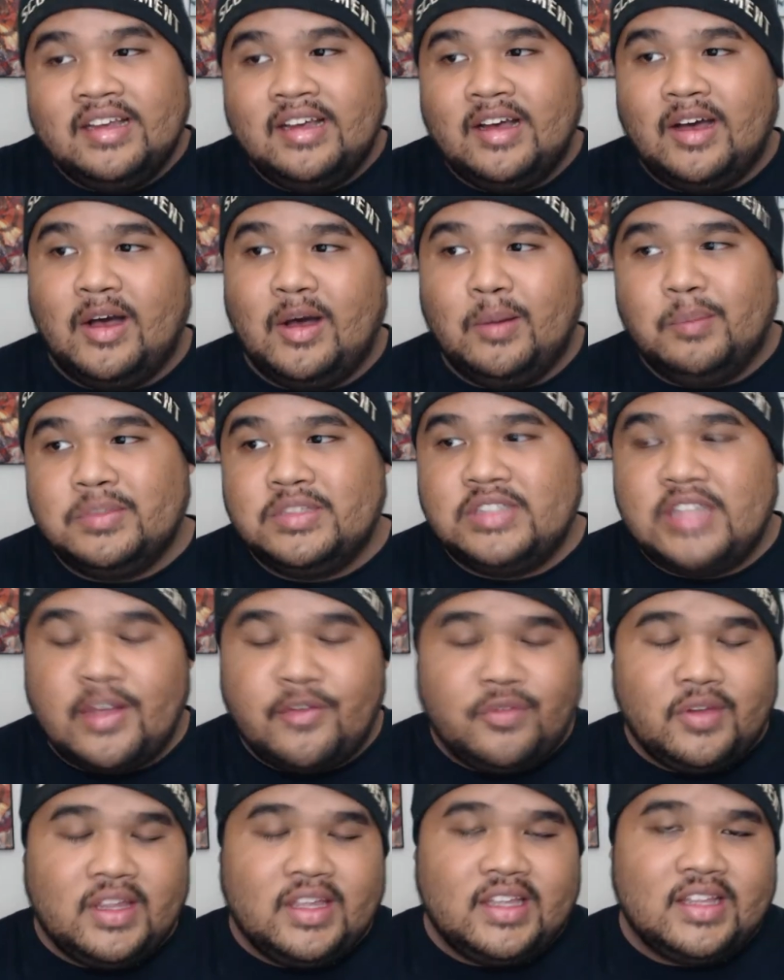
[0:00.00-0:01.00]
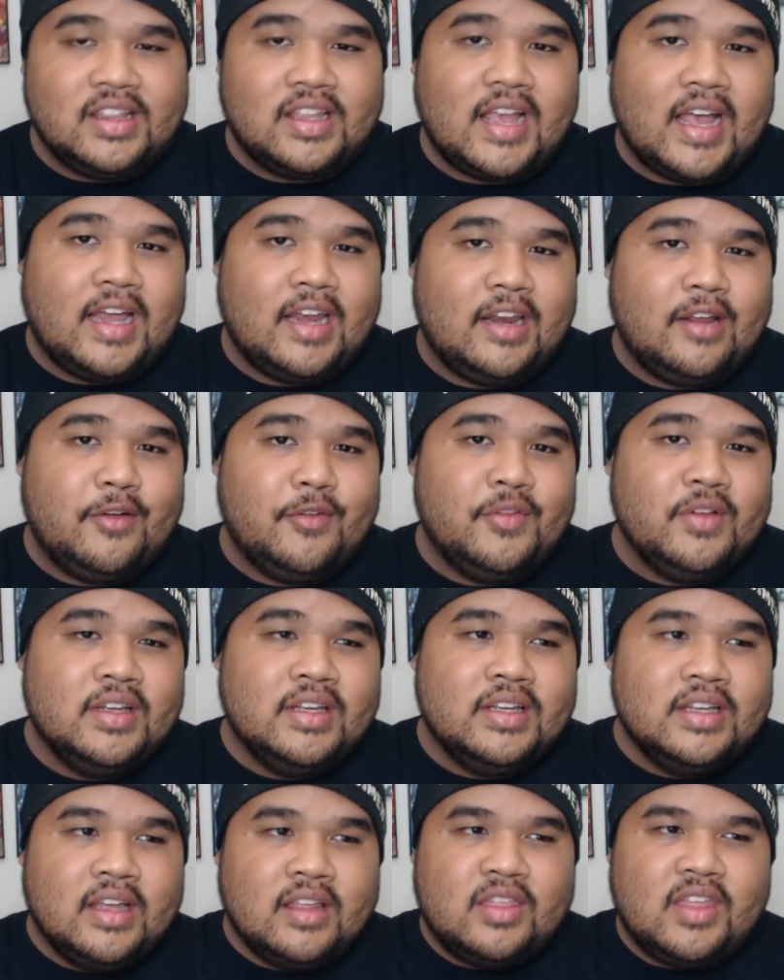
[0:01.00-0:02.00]
It's definitely the kind of
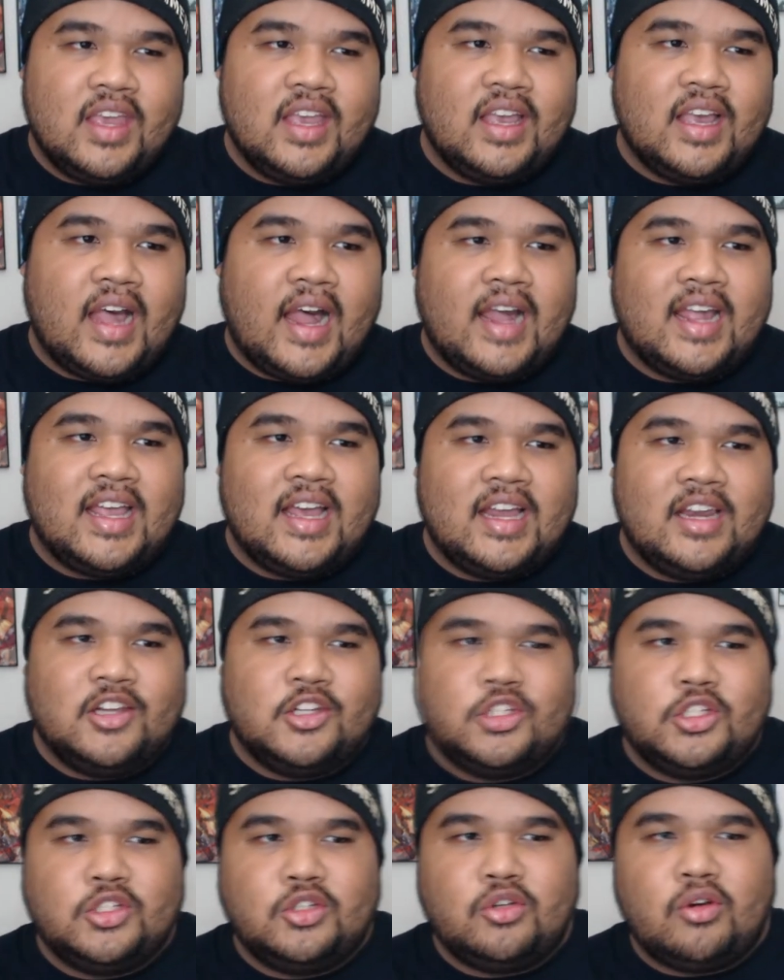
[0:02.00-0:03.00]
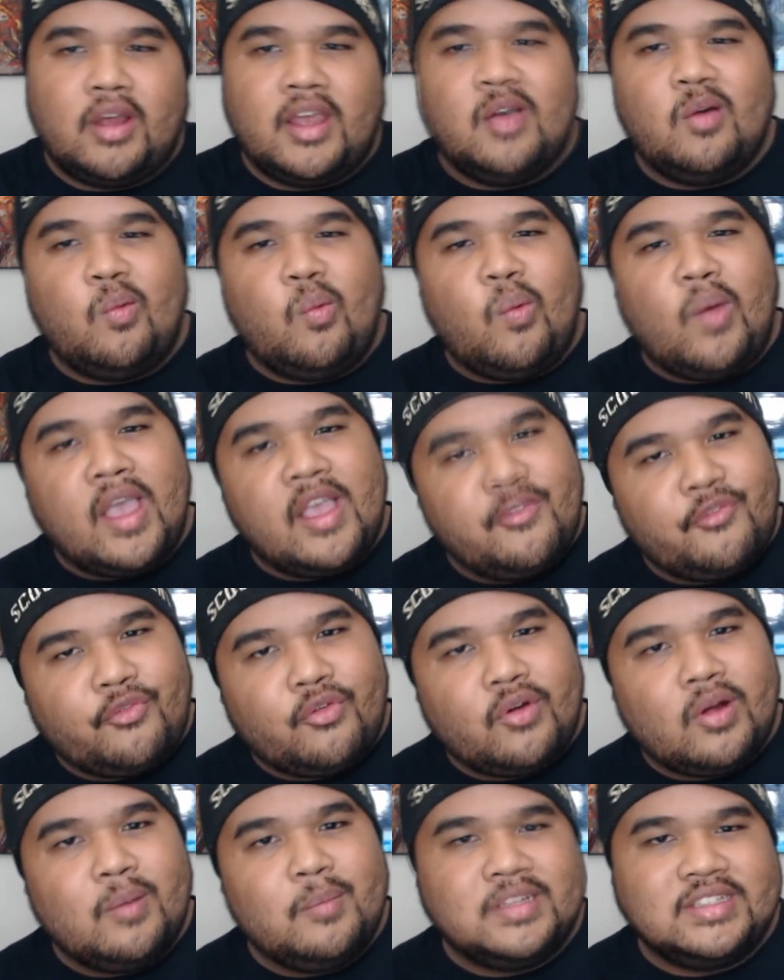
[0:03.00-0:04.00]
thing I kind of stray away
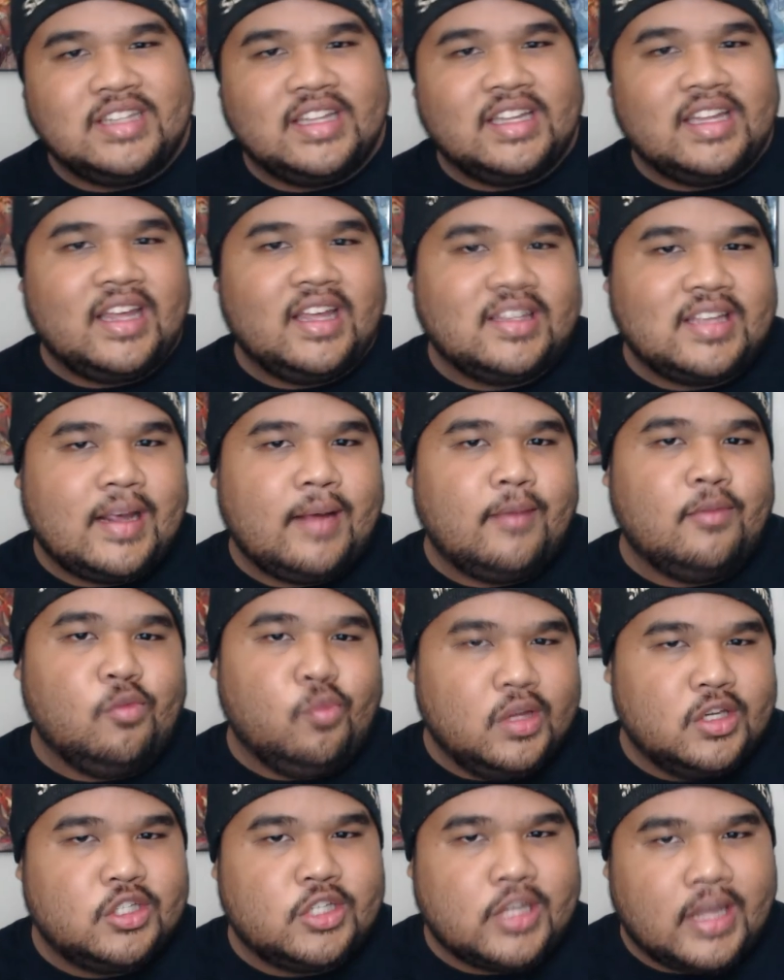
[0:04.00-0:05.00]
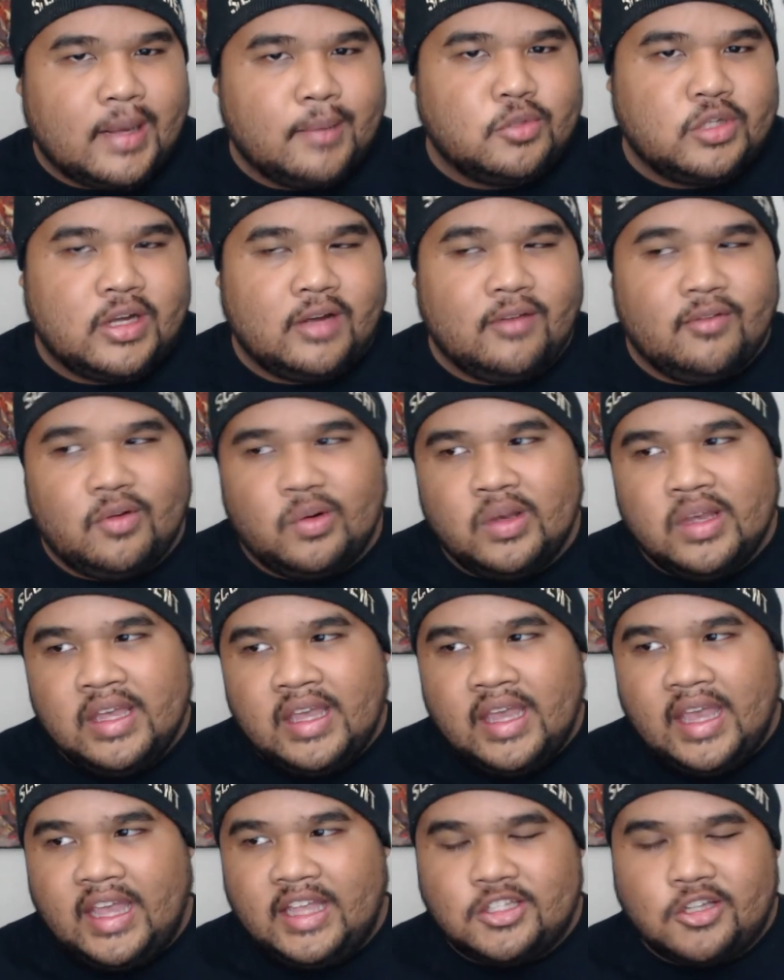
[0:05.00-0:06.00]
from, because a lot of times with time travel,
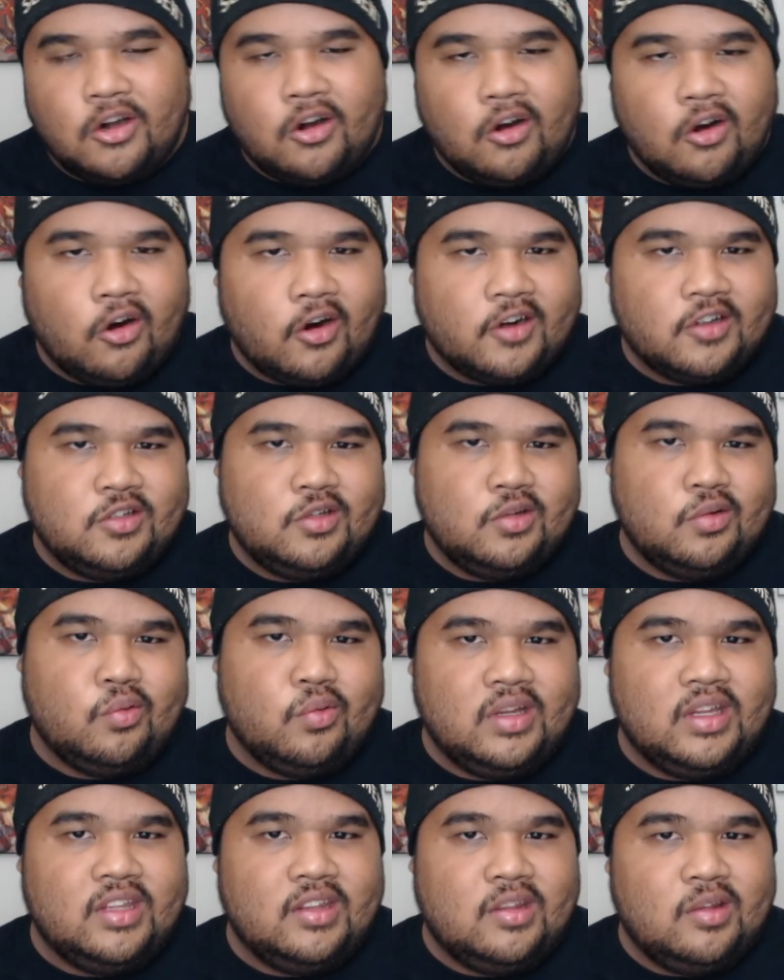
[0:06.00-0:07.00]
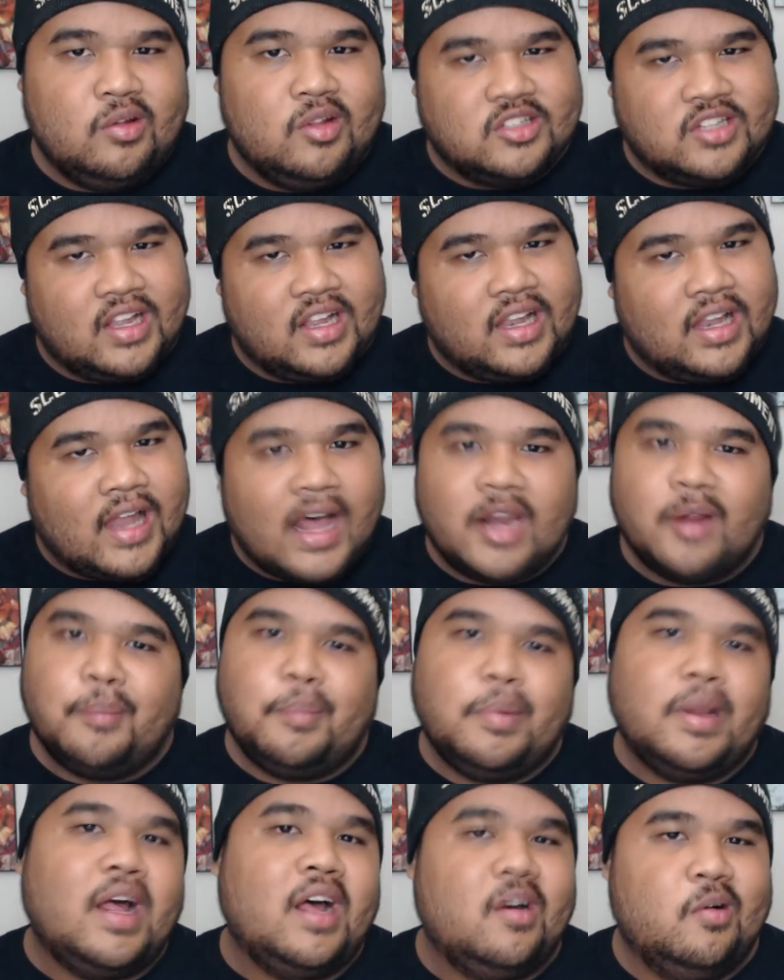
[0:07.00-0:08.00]
it's hard to really do. There's a lot of
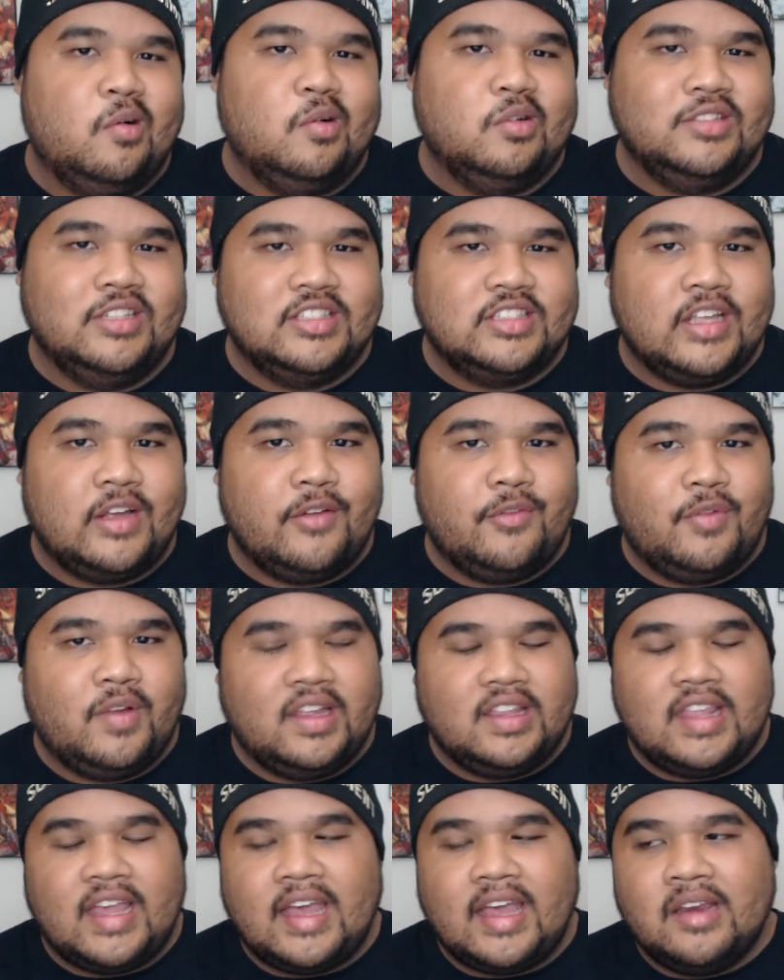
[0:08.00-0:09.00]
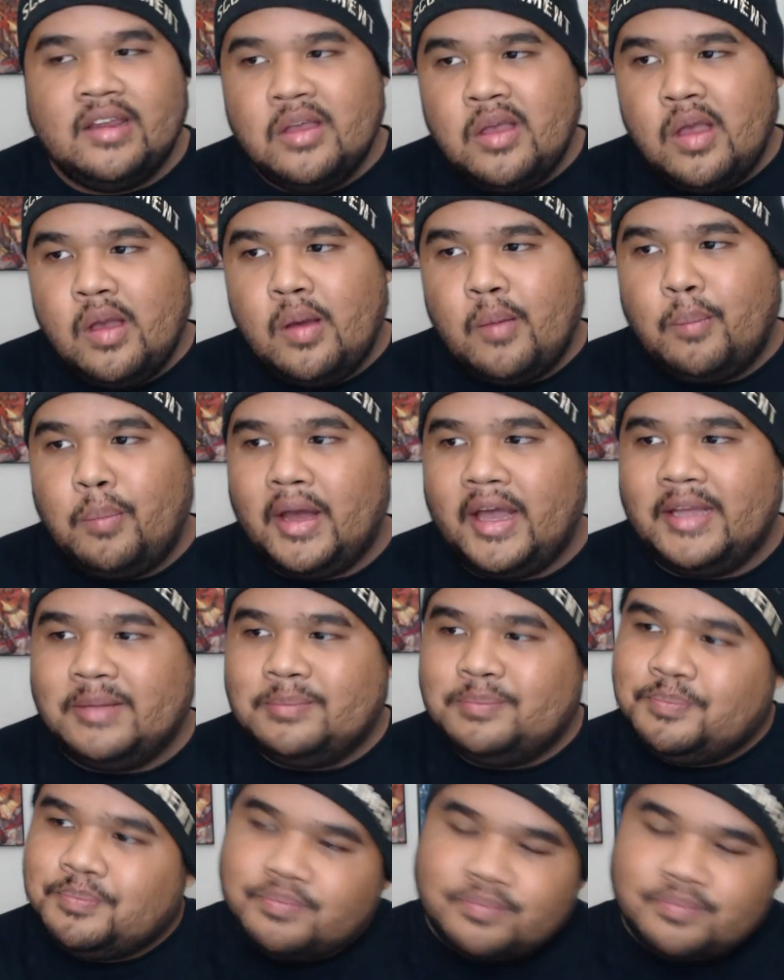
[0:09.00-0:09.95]
plot holes and stuff like that, but